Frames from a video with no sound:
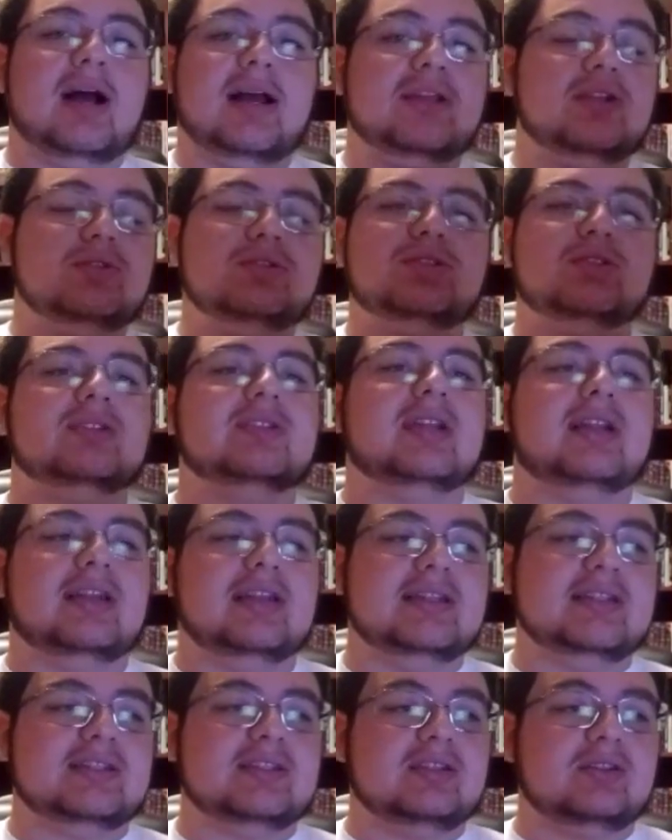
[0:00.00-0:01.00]
why you shouldn't
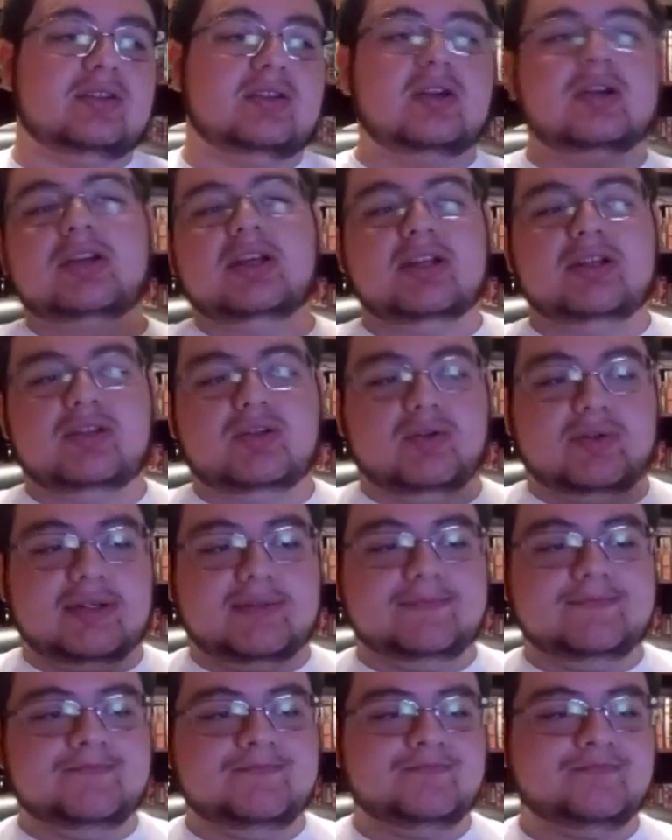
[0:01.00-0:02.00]
at least look into
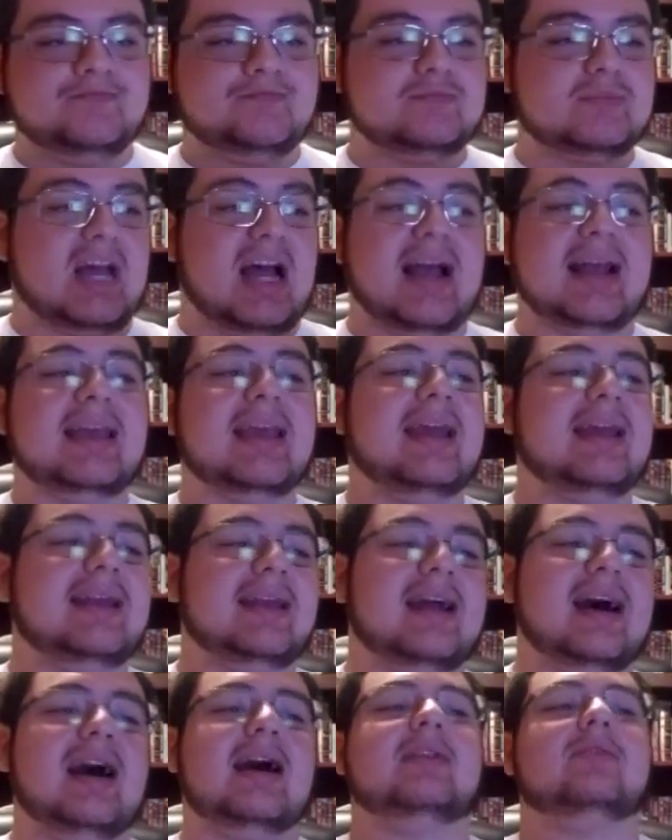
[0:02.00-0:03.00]
it. I
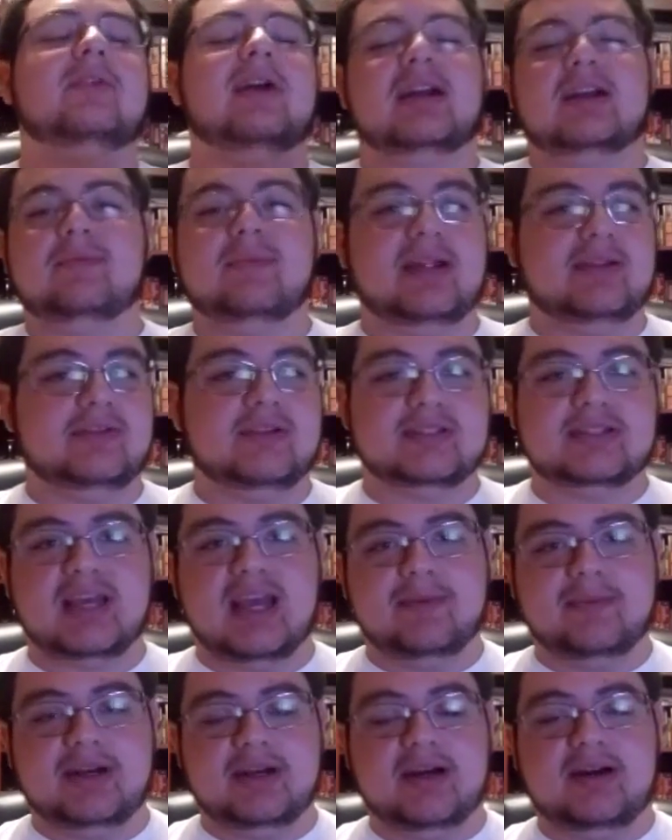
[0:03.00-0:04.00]
cannot recommend this
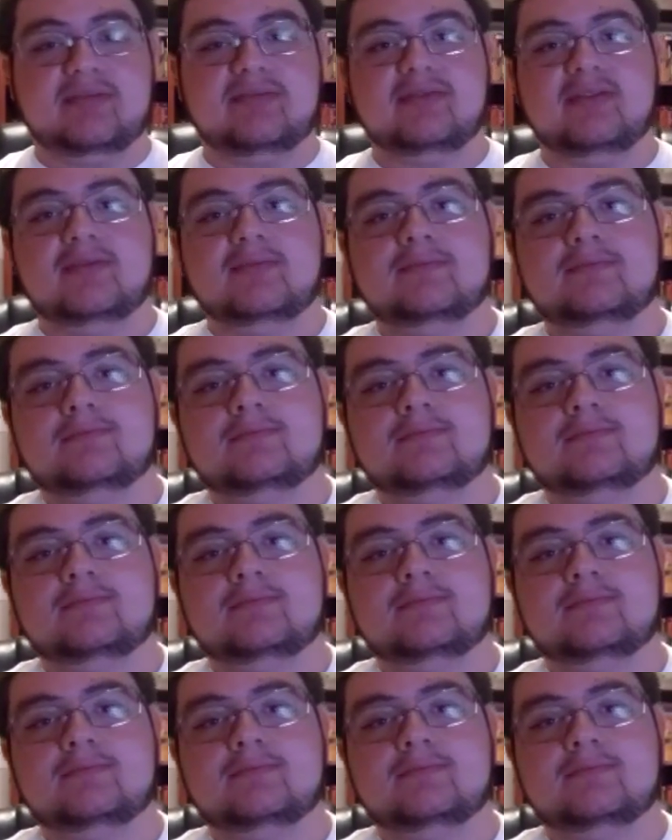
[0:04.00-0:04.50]
game enough.